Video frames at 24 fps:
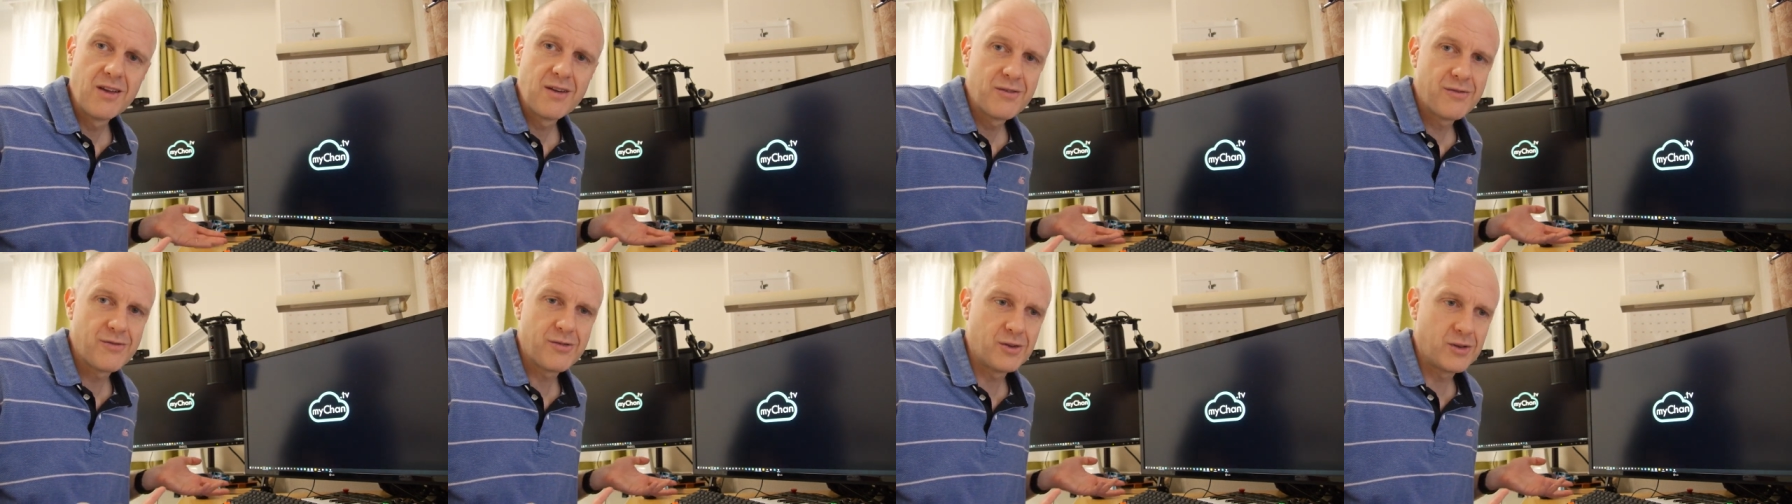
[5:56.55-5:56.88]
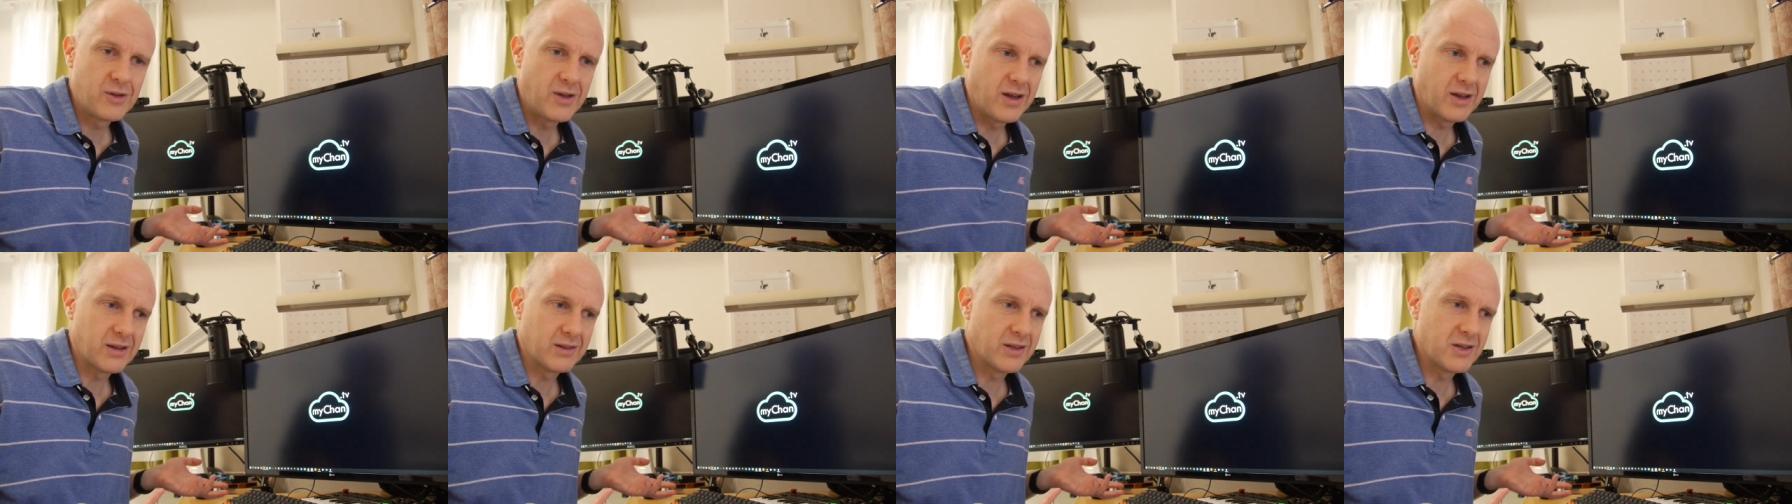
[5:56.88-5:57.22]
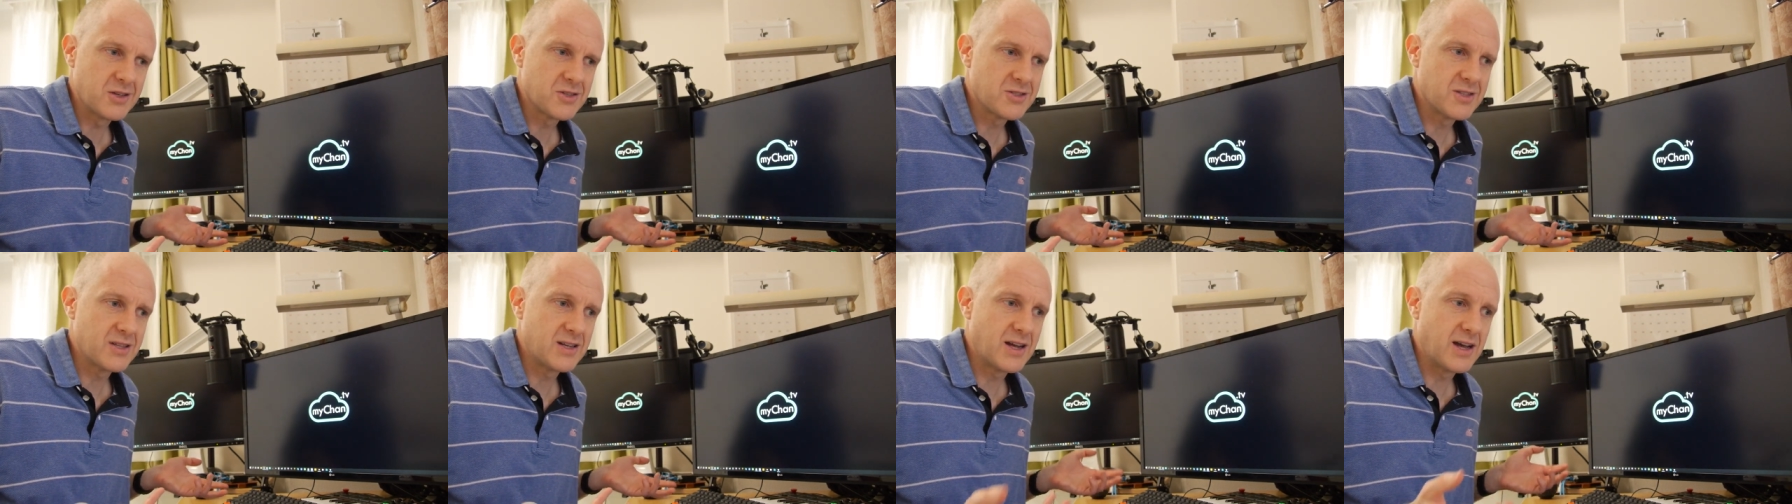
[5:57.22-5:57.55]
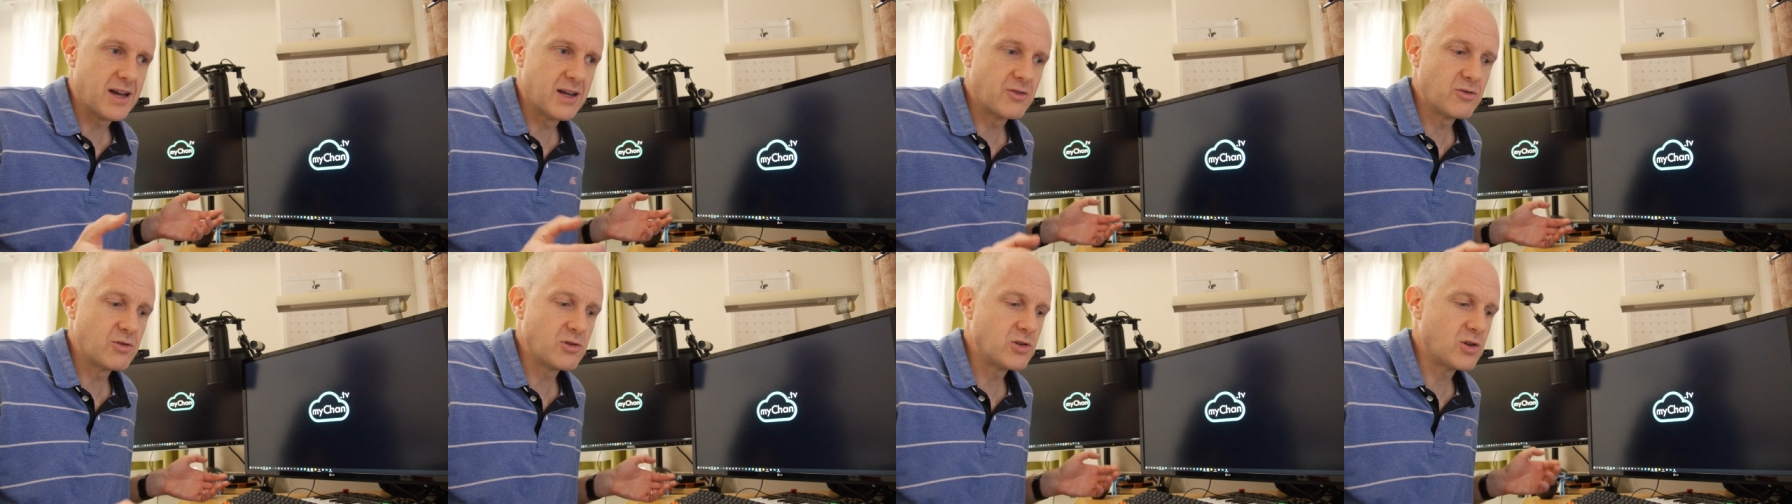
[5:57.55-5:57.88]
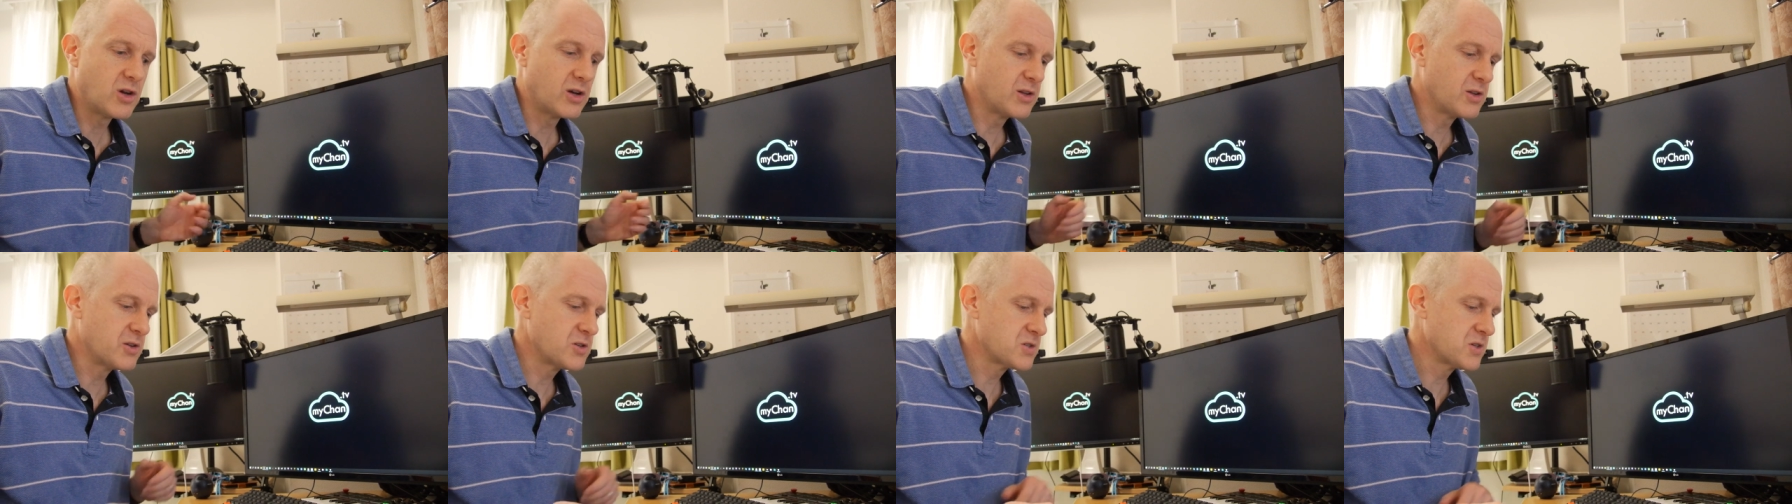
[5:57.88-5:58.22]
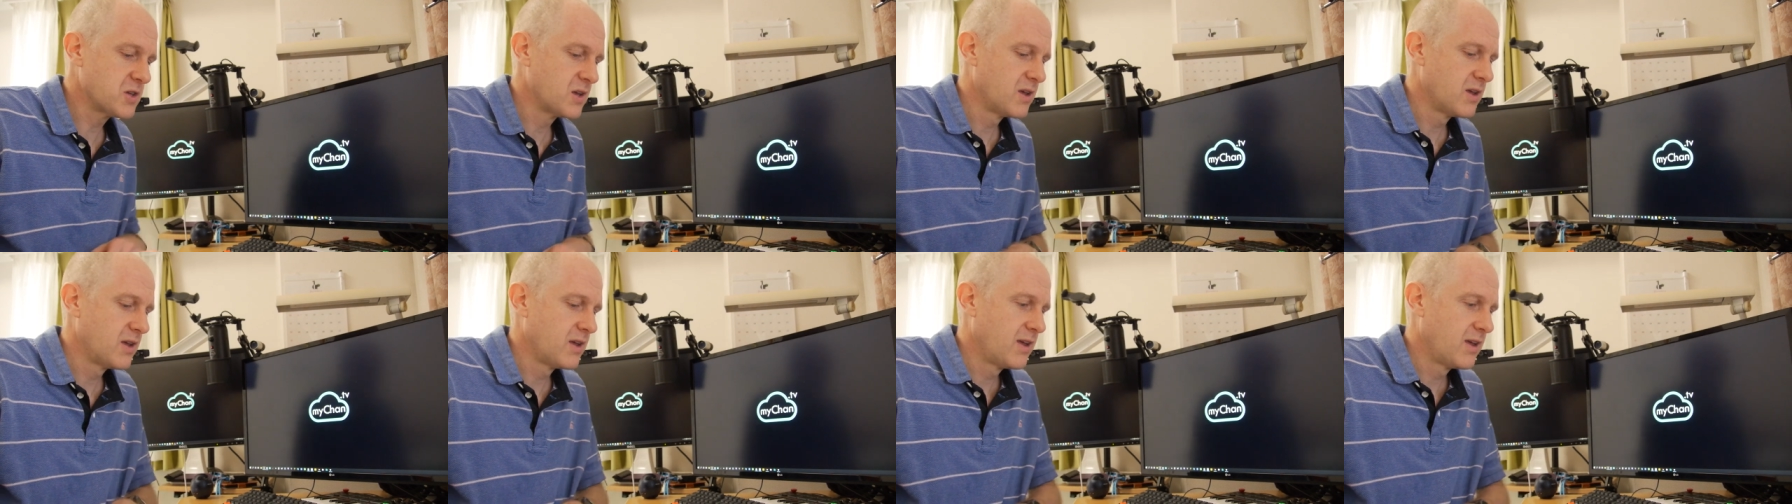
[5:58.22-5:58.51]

for like less than $100.